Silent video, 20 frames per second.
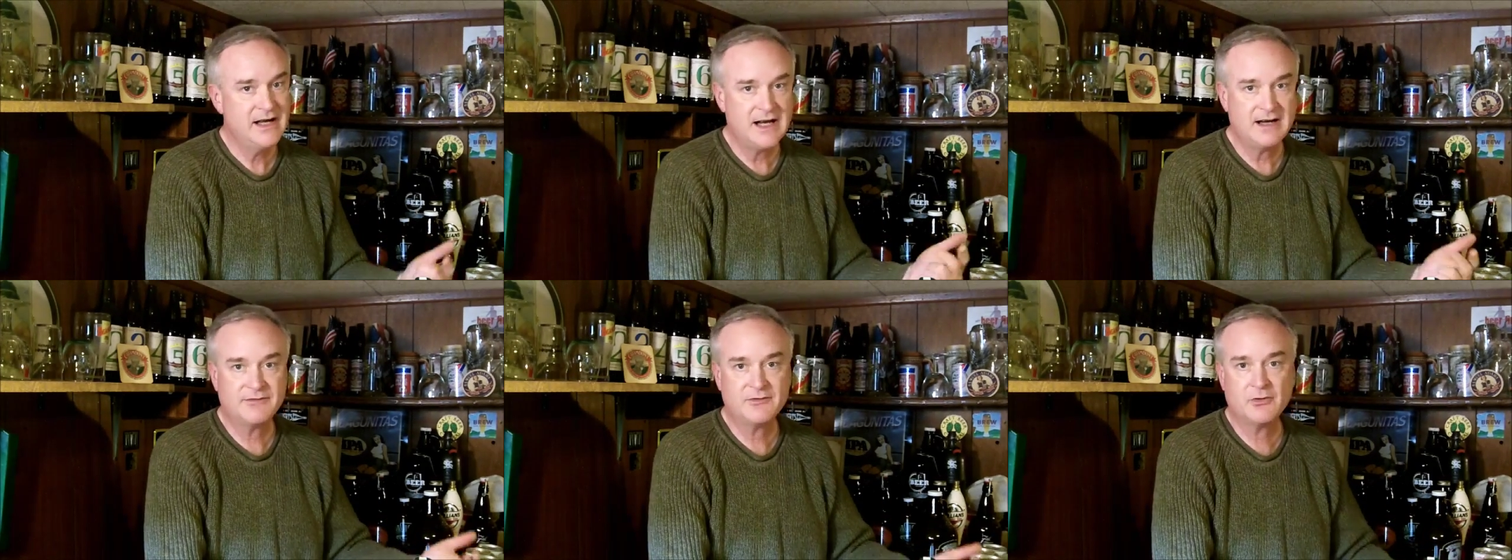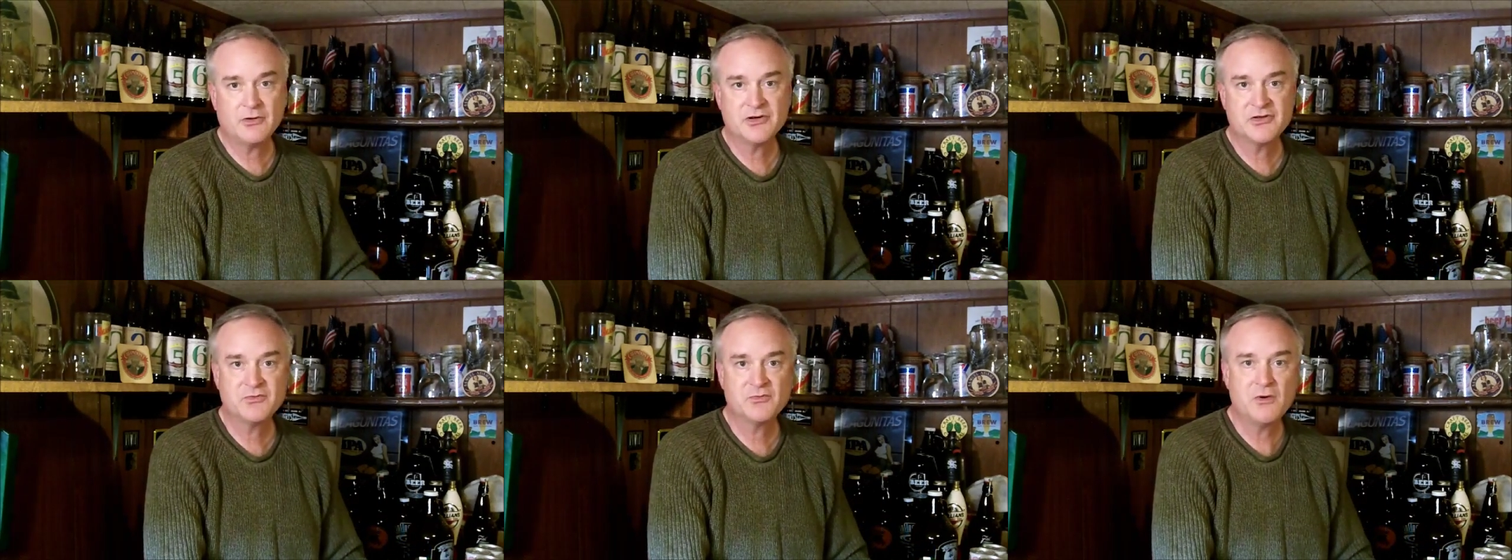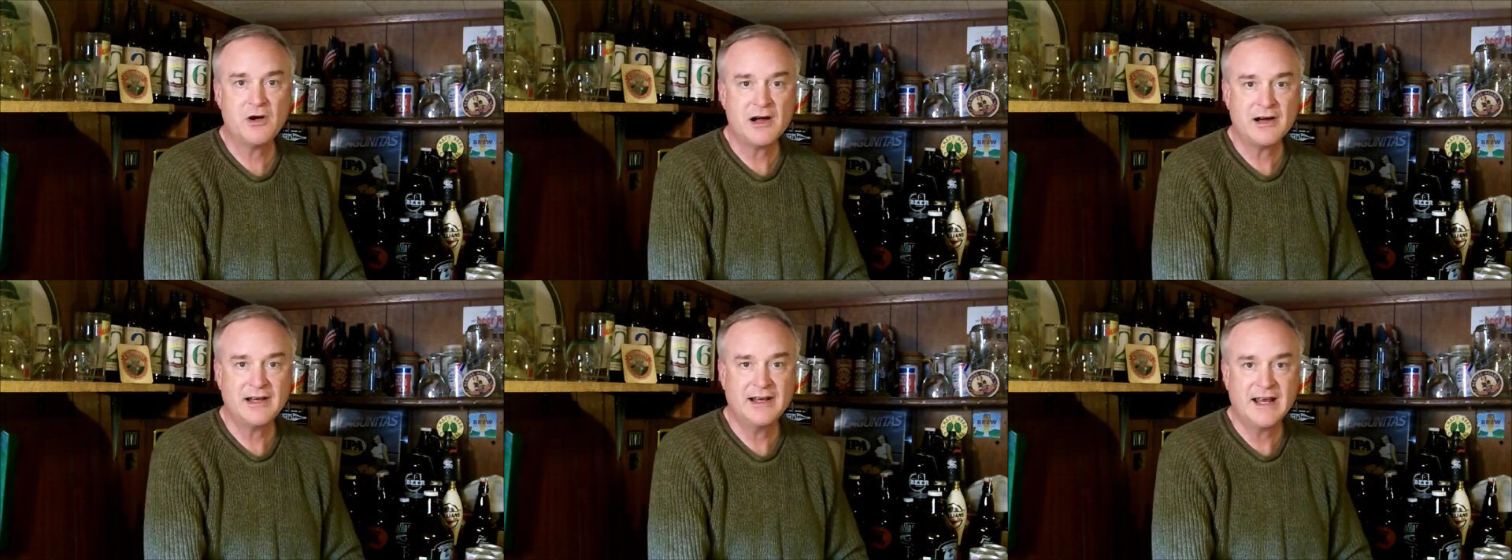and of course
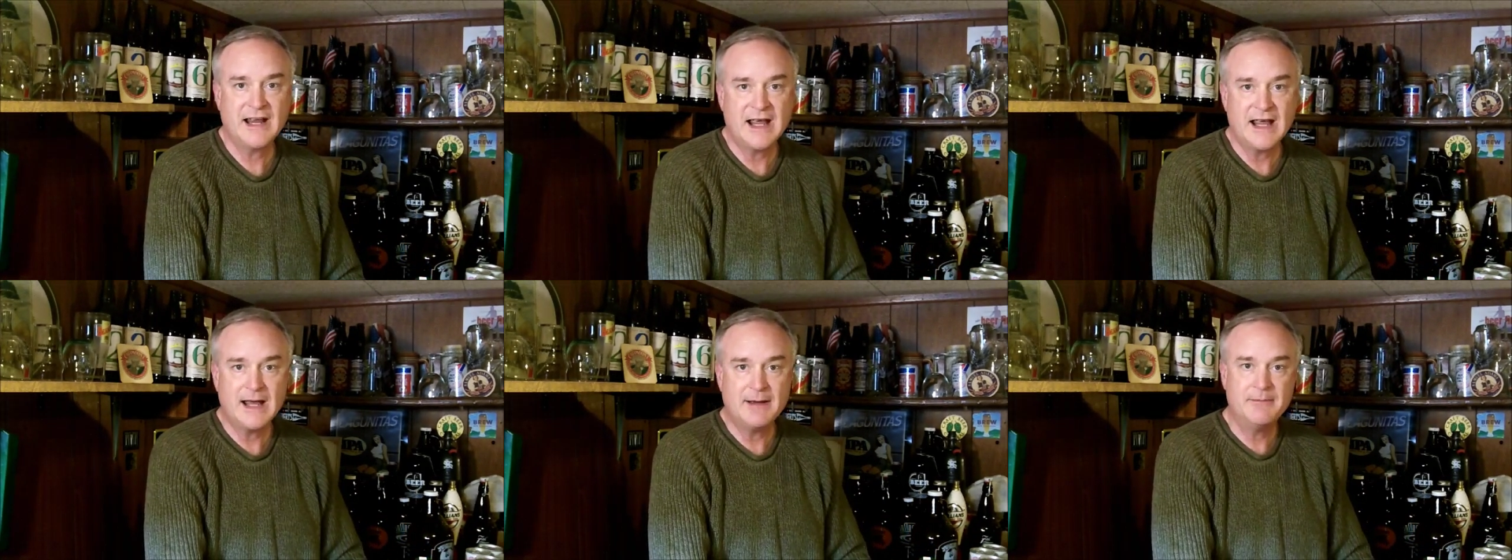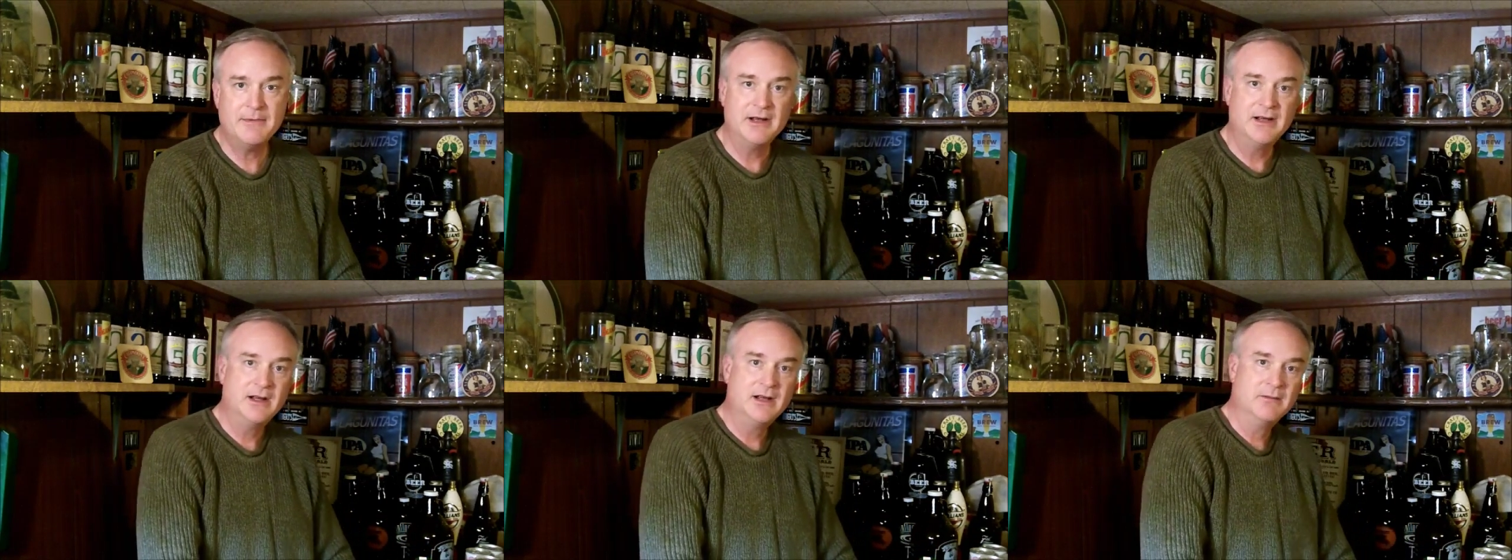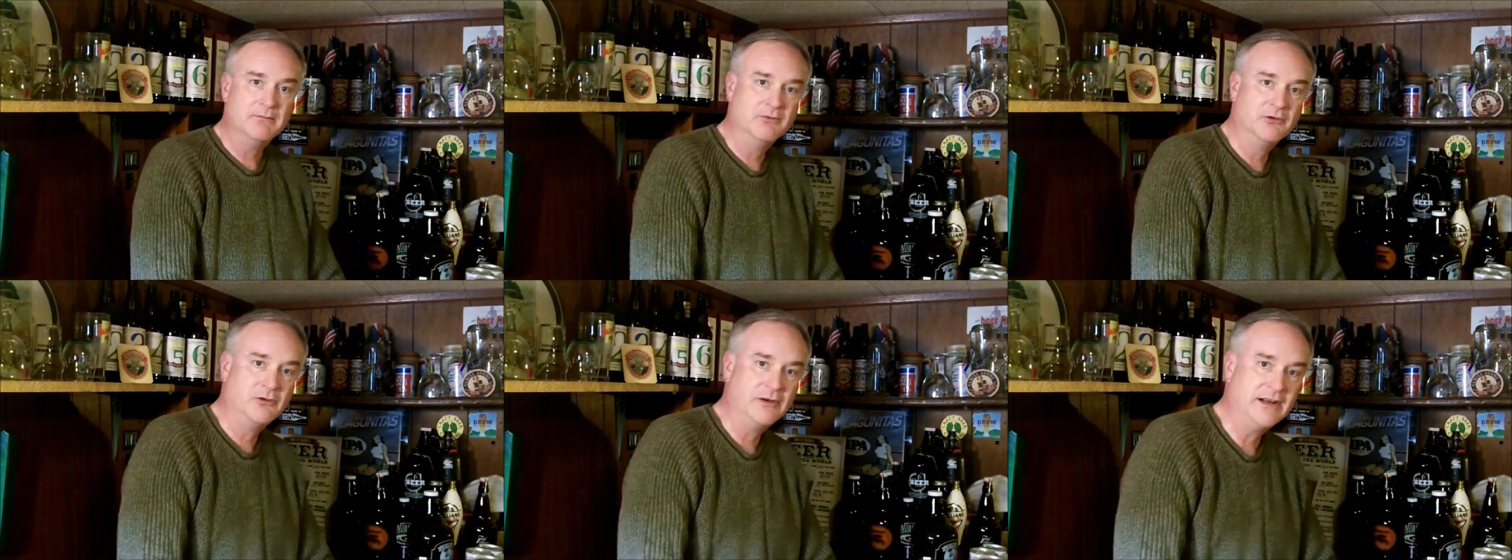Rockingham
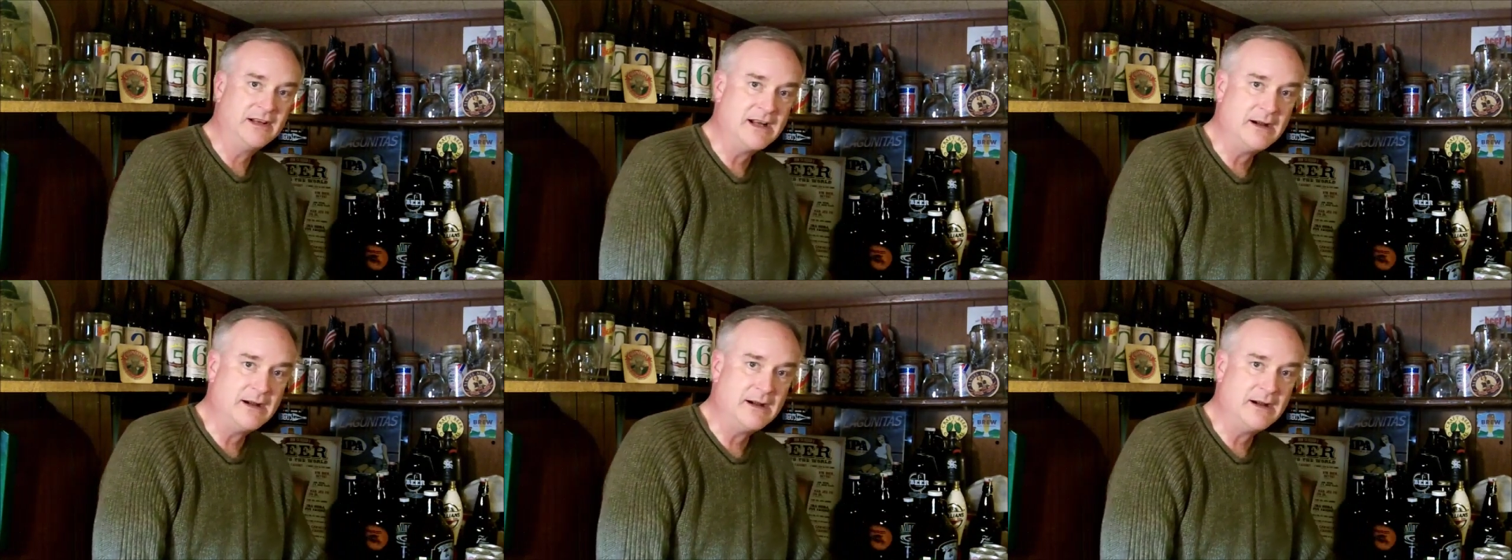Brewing